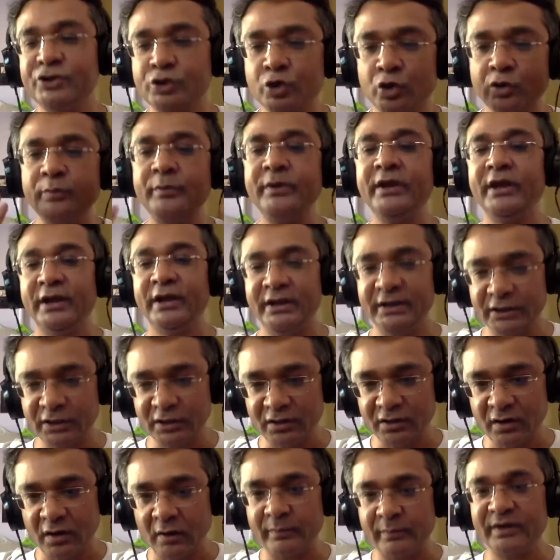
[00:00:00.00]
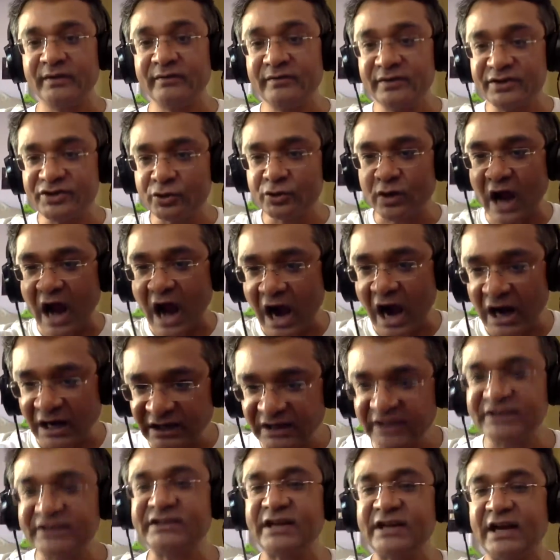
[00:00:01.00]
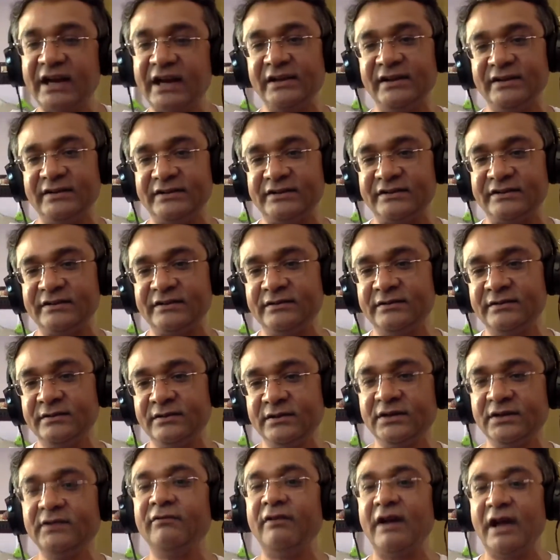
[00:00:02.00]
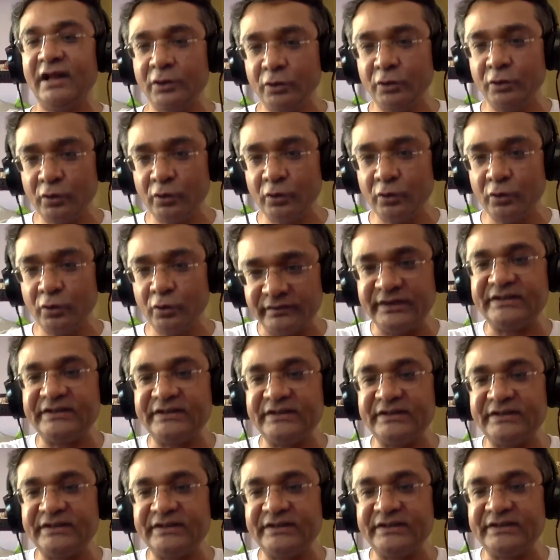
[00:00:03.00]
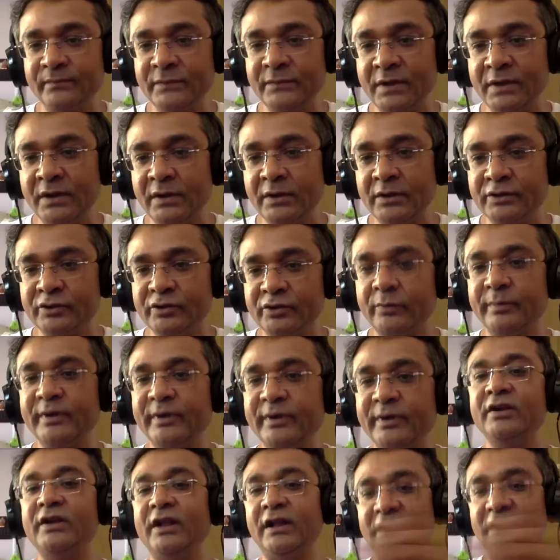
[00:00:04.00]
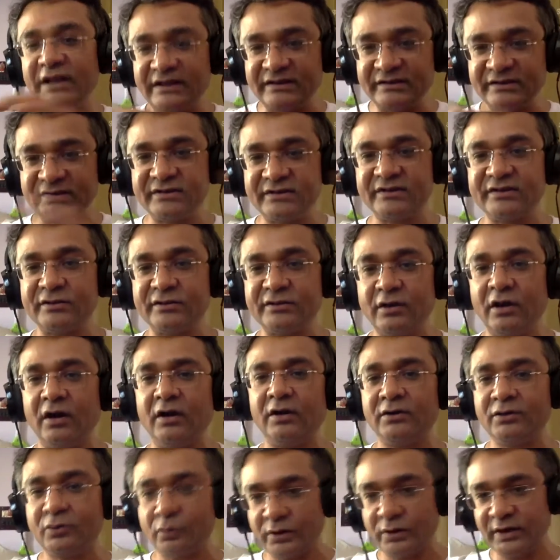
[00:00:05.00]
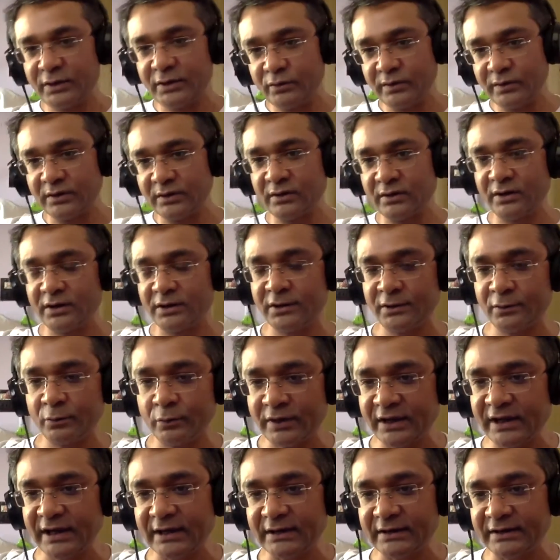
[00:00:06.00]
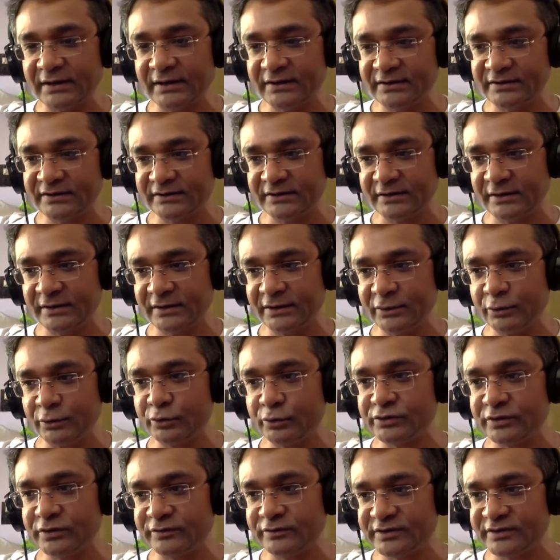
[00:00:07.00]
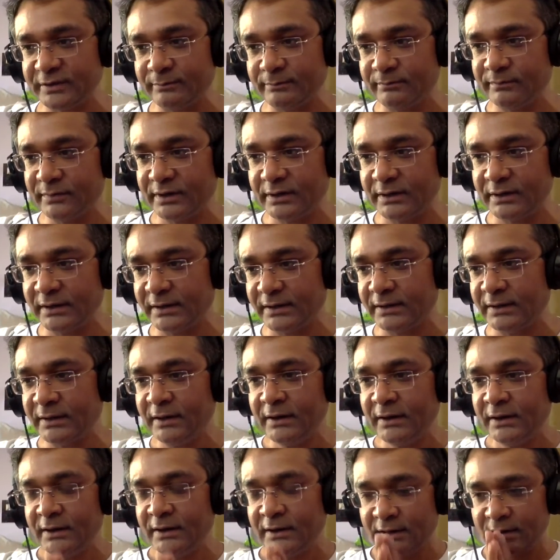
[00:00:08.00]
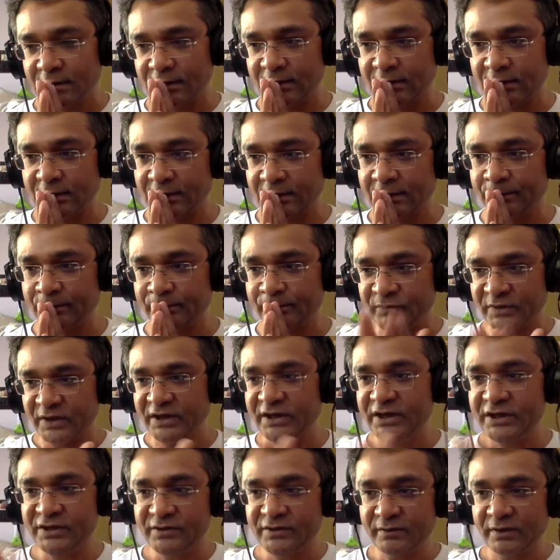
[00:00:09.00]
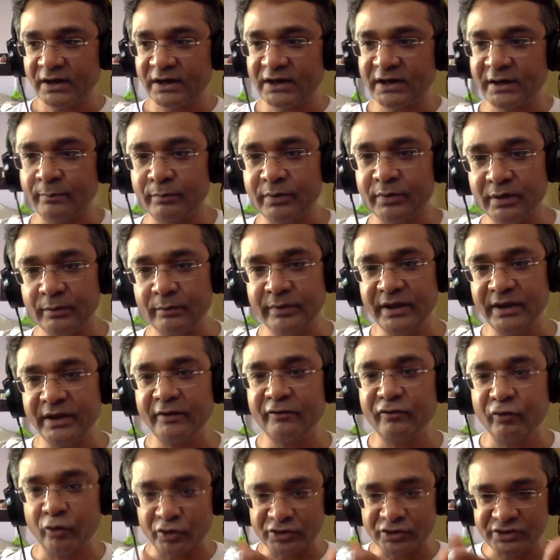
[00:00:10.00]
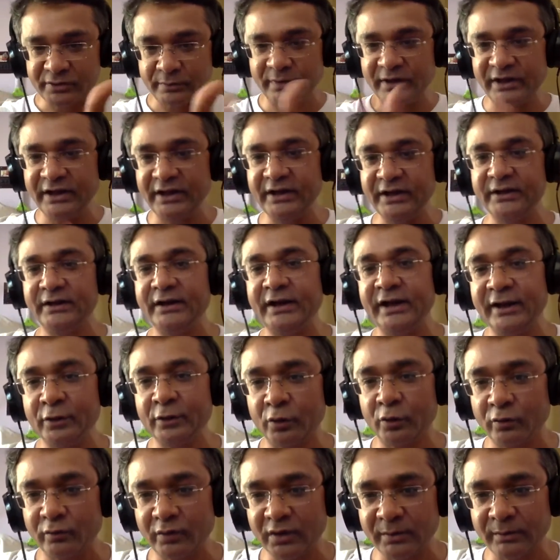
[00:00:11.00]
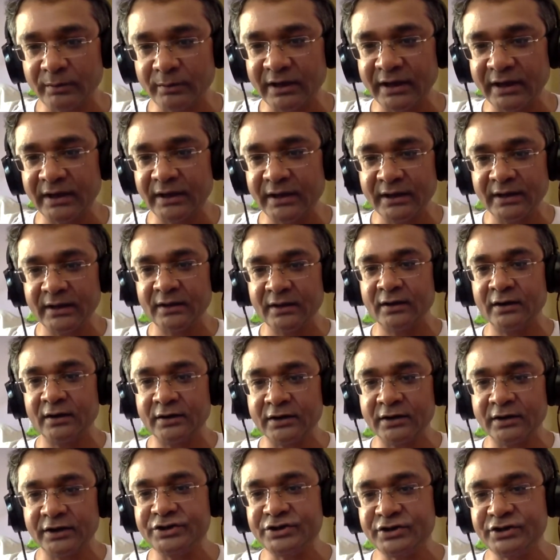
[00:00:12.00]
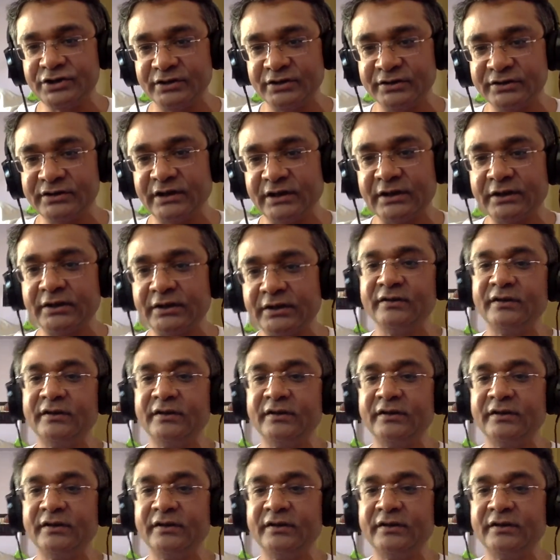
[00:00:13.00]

should be a Hindu government which should understand this, the value of, of this thing. So because unless this is gone, today you were uh, looking at this uh, news of some uh, uh, um, Ishvara temple being forcibly taken over by uh, Christians, and Christian. the